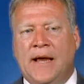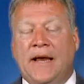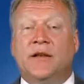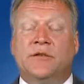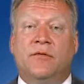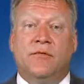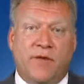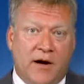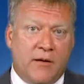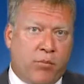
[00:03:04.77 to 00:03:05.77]
it is
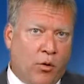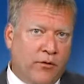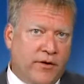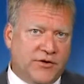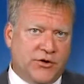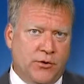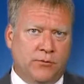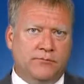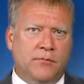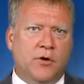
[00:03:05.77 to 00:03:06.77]
very important that
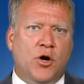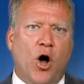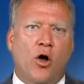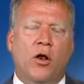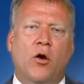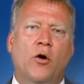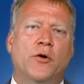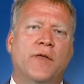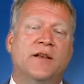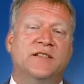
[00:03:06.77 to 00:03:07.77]
you call a
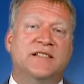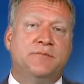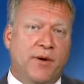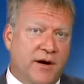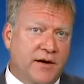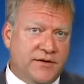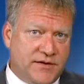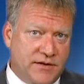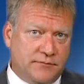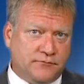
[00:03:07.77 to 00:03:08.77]
lawyer that is
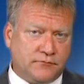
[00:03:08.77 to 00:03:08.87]
experienced